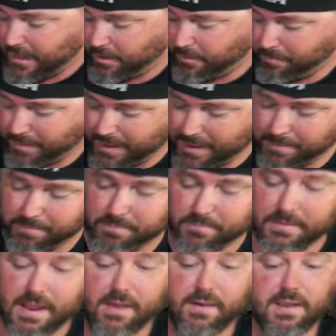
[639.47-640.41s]
header pipe
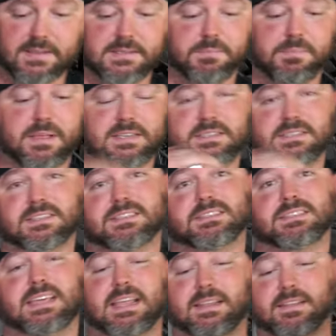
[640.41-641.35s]
now has a place to
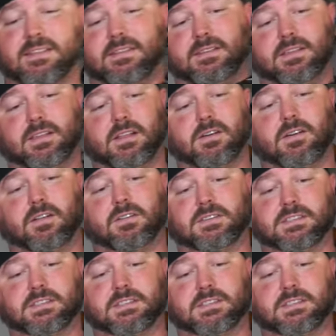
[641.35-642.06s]
sit. You know, it'll